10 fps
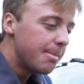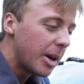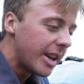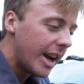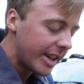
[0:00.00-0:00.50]

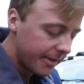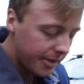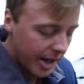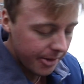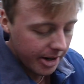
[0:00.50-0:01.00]
But I can
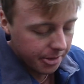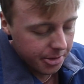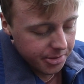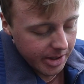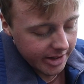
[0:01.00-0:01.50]
fly around,
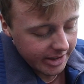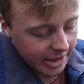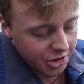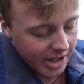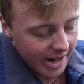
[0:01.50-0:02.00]
cruise around, and
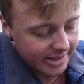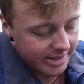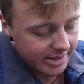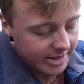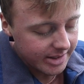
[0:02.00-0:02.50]
get you guys
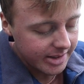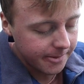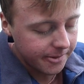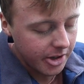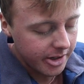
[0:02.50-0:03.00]

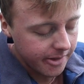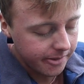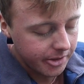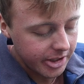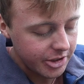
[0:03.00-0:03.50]
some fun
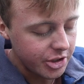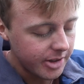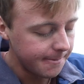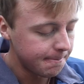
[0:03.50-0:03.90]
footage.